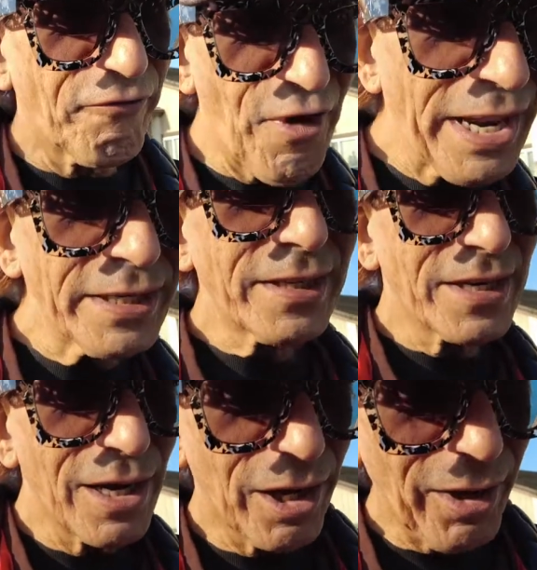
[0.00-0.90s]
funnest
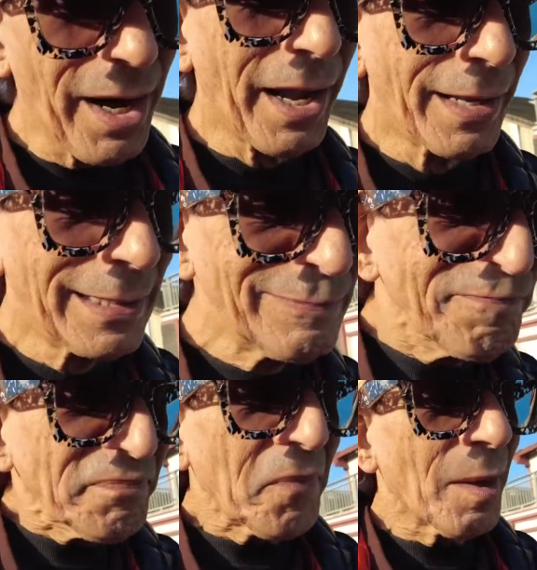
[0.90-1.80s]
year,
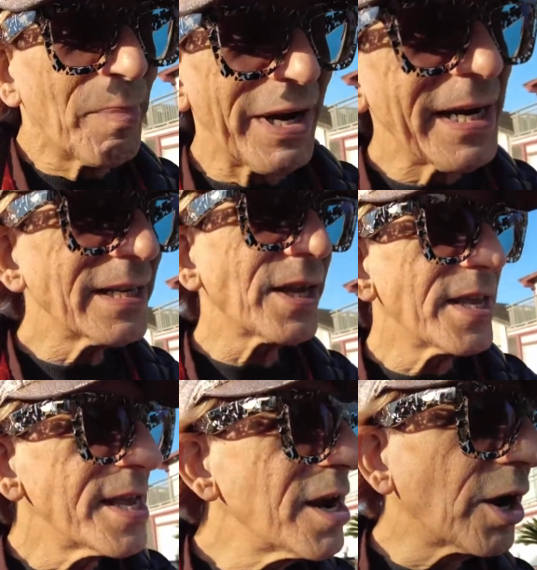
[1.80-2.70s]
but it is a
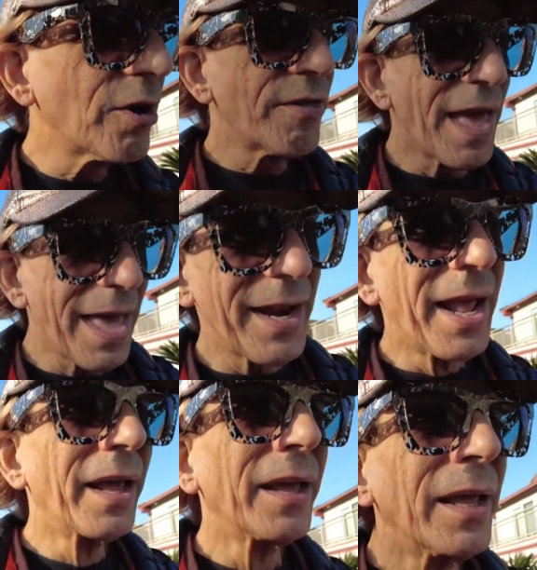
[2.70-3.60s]
year that
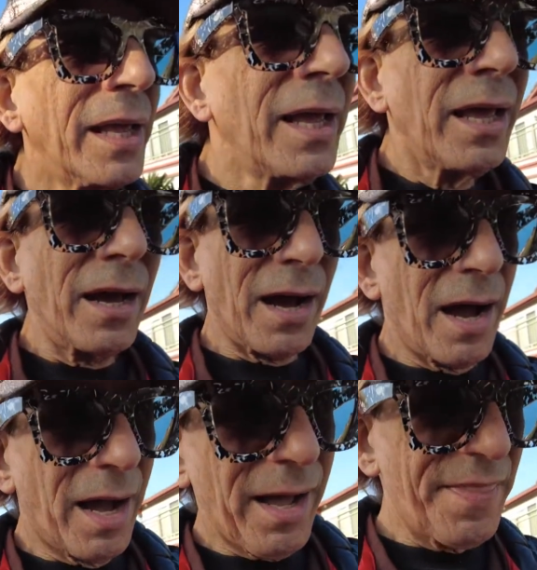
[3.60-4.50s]

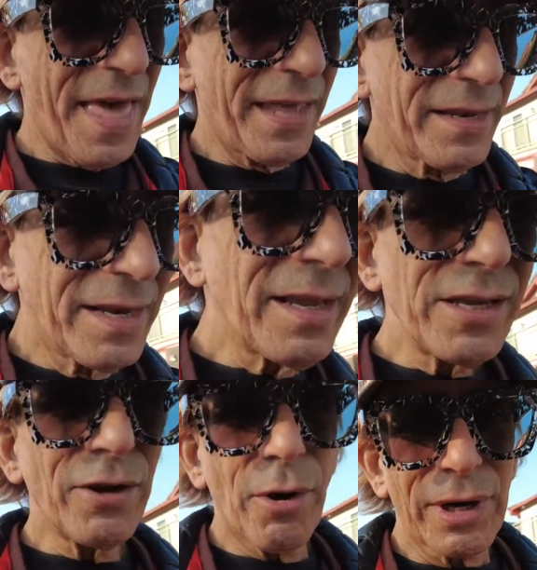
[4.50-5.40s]
uh, that
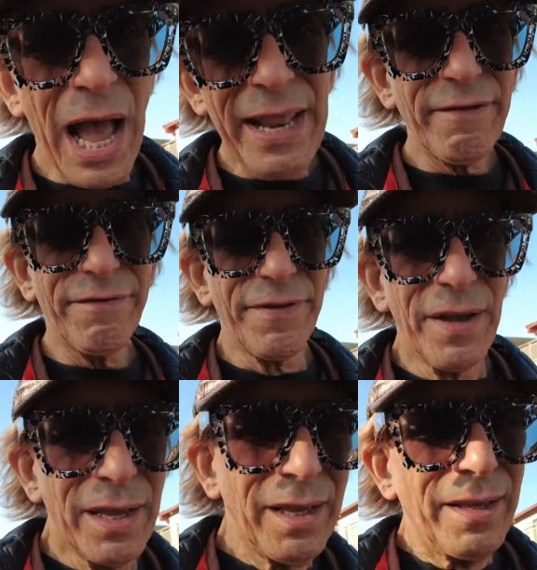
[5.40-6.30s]
you know kind of
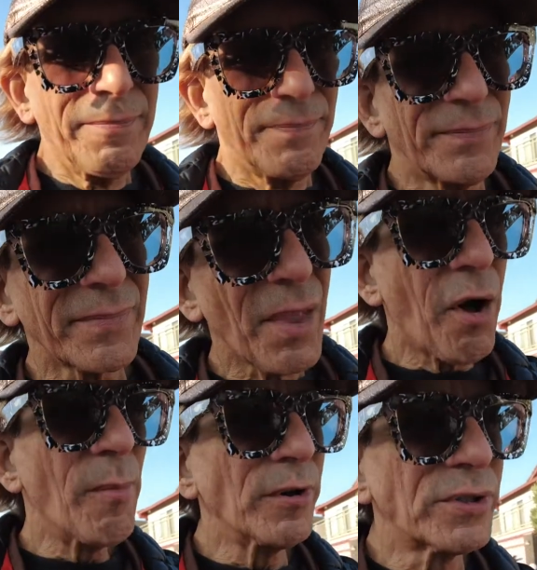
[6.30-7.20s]

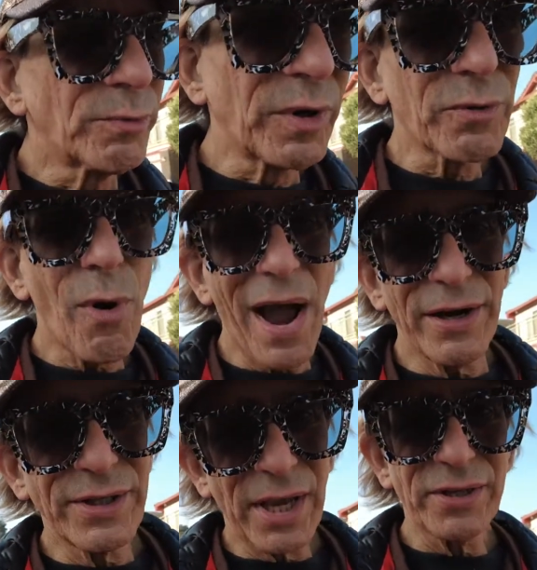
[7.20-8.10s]
almost
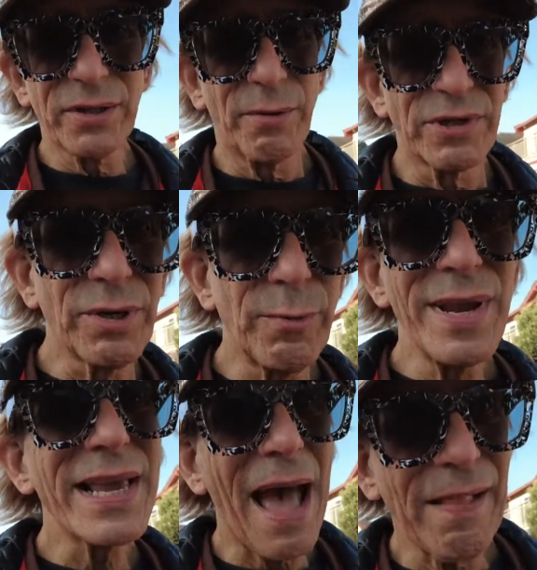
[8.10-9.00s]
requires us to, to
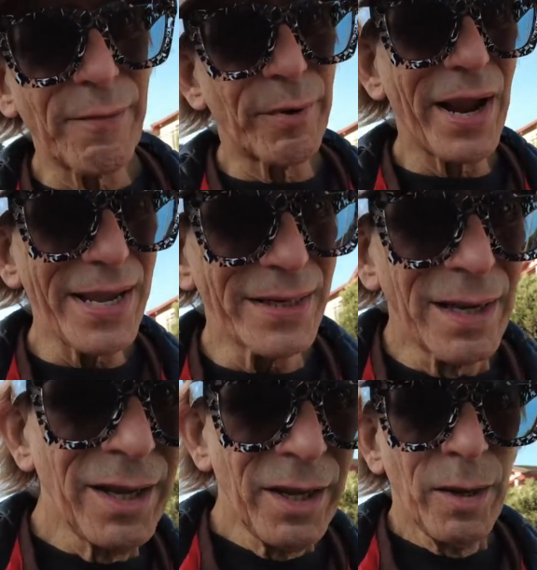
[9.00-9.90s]
recalibrate
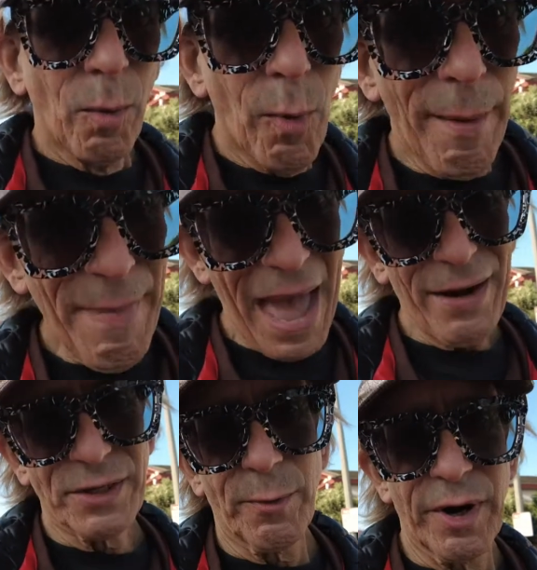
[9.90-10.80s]
what
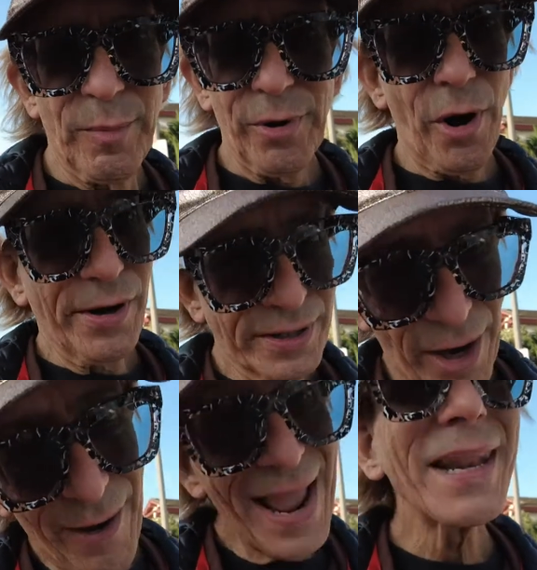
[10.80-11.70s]
matters and what our priorities
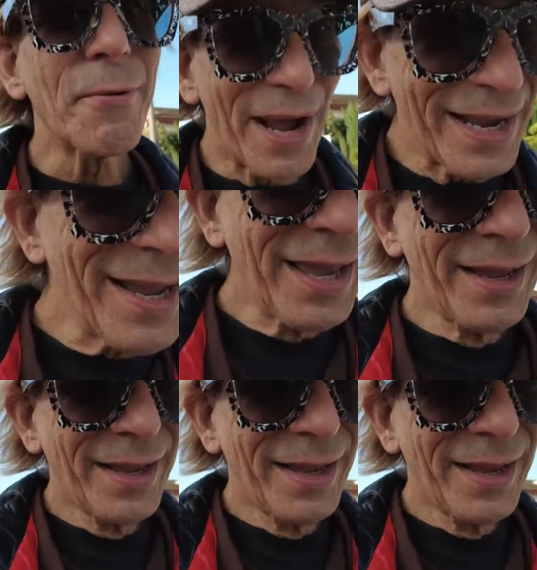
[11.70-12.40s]
are. Anyway,